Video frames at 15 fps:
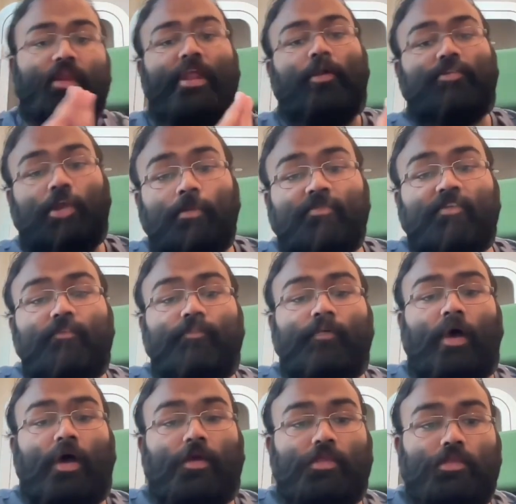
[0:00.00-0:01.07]
Now, in terms of
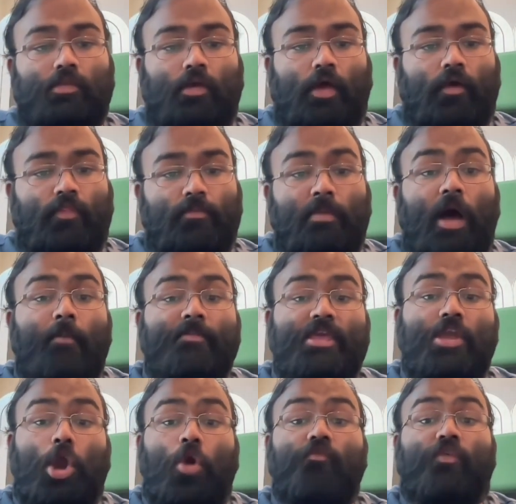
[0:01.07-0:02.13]
the mom
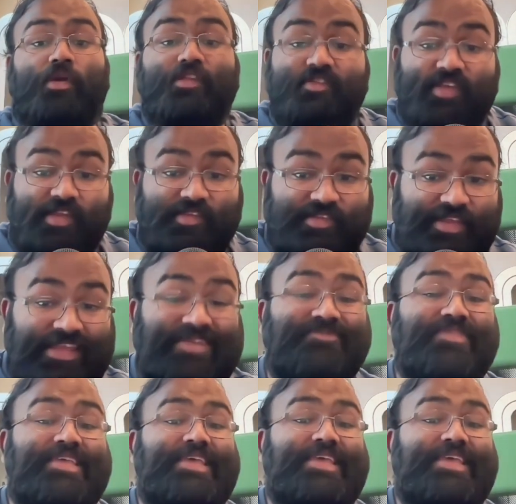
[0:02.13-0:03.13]
being over 60,